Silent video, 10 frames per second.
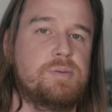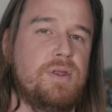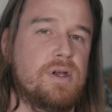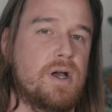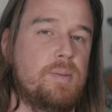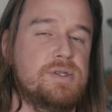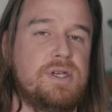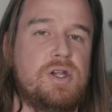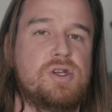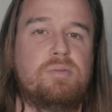breathing
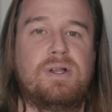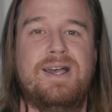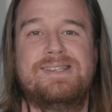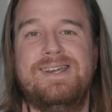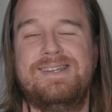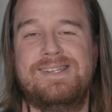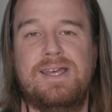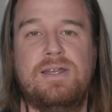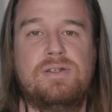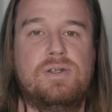compensation applies a
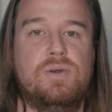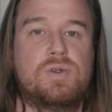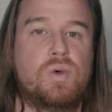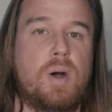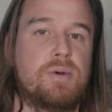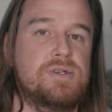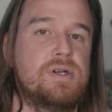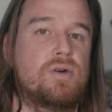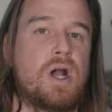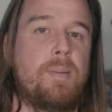10 to
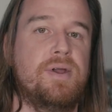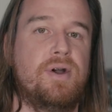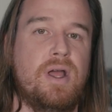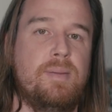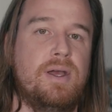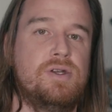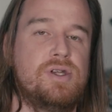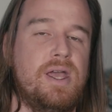12% crop on your image